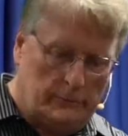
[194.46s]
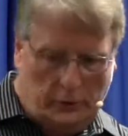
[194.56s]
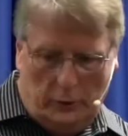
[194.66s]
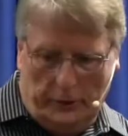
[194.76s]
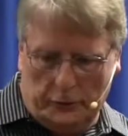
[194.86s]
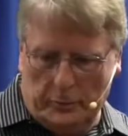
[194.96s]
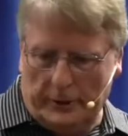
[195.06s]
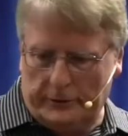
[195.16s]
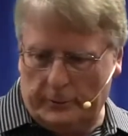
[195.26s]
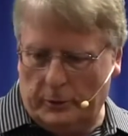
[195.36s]
to use
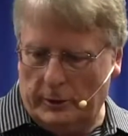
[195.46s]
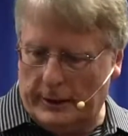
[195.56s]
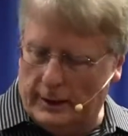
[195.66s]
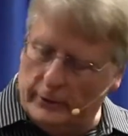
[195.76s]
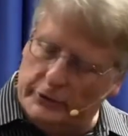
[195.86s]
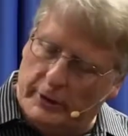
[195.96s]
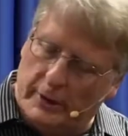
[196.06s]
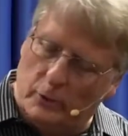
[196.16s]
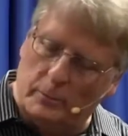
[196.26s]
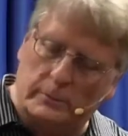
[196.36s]
my simple analogy,
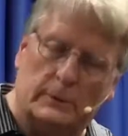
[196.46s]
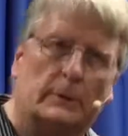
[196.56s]
I hope,